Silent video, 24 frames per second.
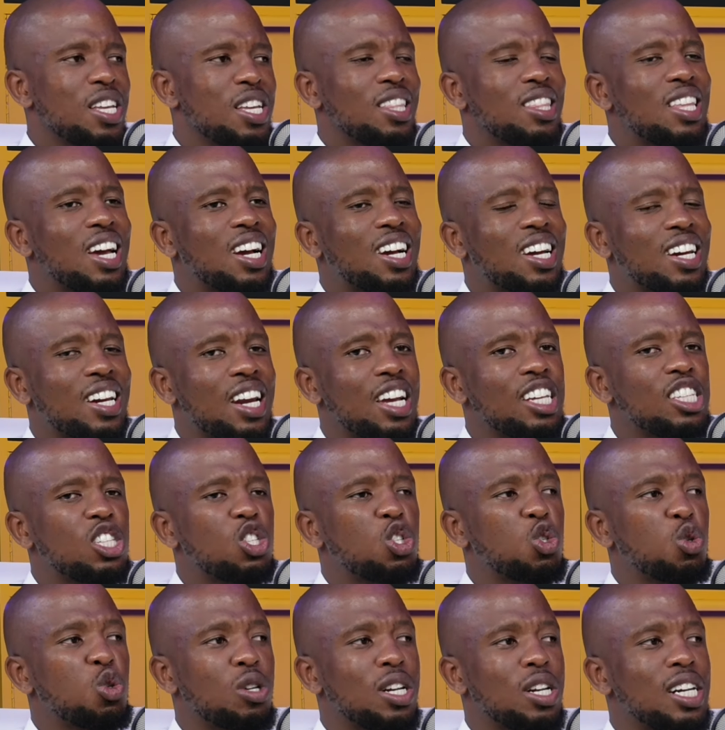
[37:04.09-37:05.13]
the grace
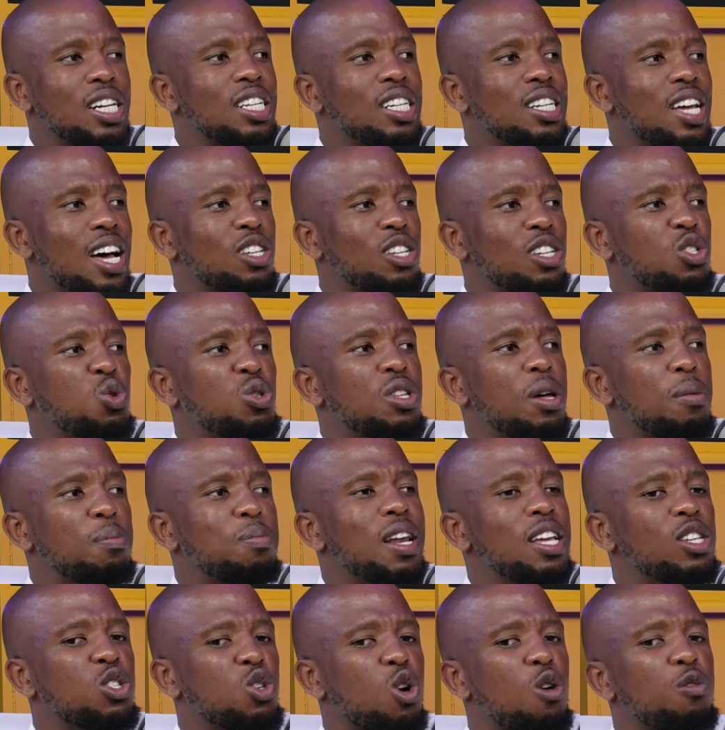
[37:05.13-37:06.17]
should lead us to the
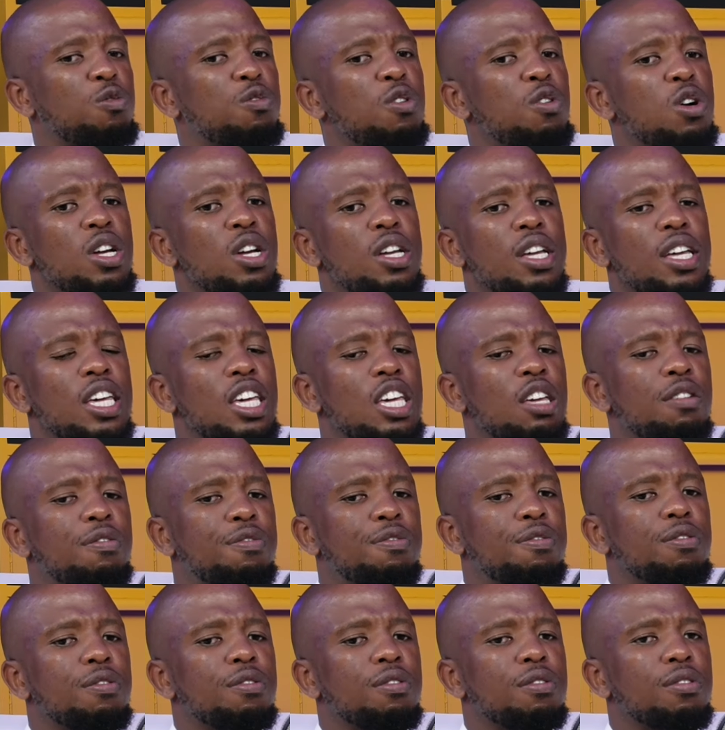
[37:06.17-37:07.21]
place of if